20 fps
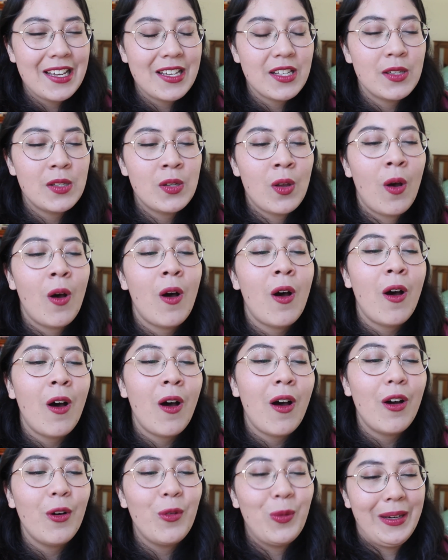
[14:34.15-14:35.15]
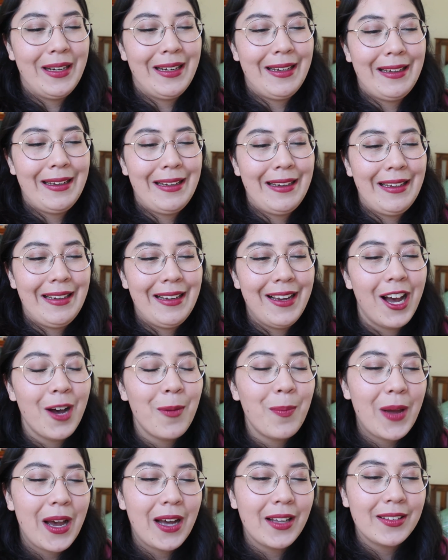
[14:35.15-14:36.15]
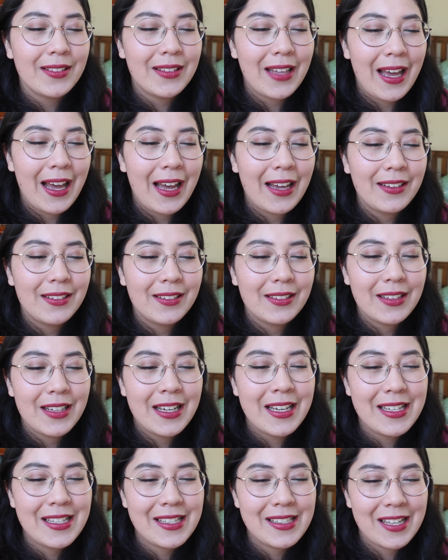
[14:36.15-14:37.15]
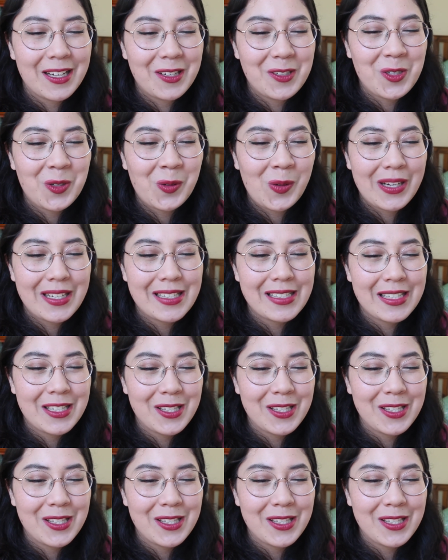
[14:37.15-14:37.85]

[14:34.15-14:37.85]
"Sorry about that," he said to us,